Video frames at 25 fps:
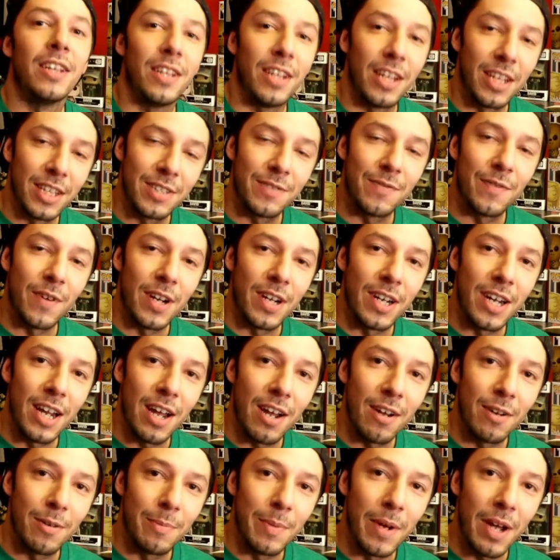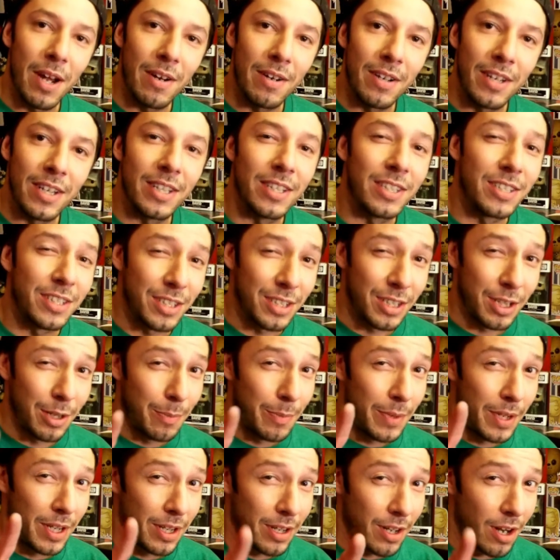Let's find out about it. This is going
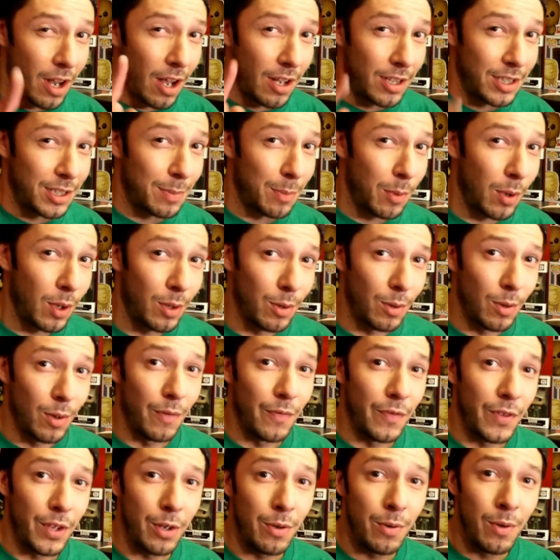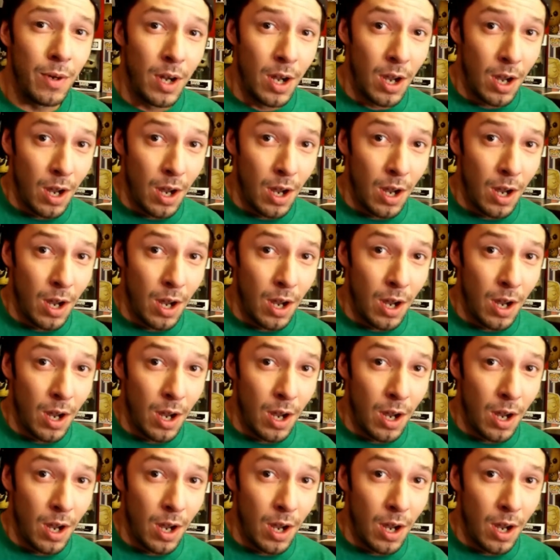to be a non-spoiler review.